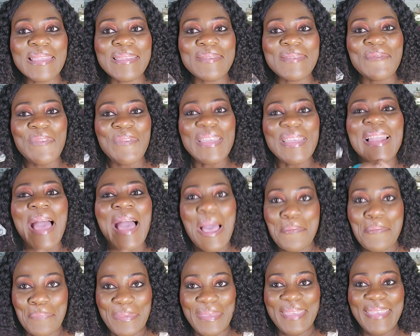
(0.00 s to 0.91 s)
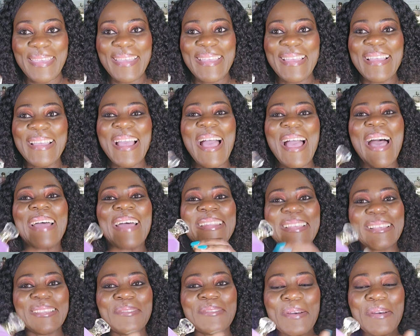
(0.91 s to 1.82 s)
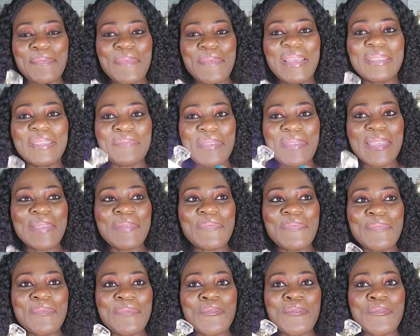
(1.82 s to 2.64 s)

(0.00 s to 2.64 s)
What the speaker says: feel happy, and this one makes me